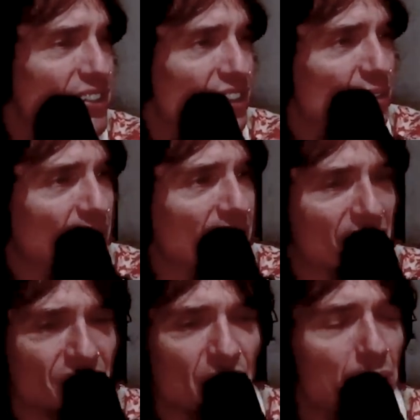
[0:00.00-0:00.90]
to quit,
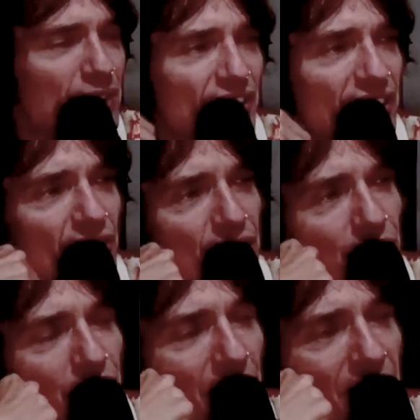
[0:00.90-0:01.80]
nobody's going to
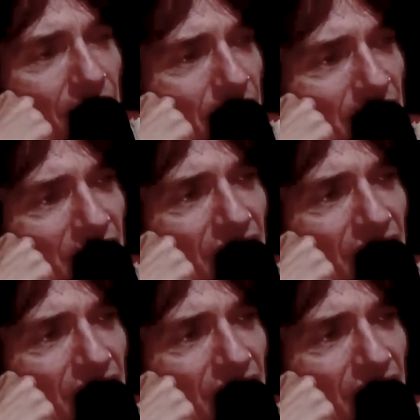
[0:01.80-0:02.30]
talk you out of it.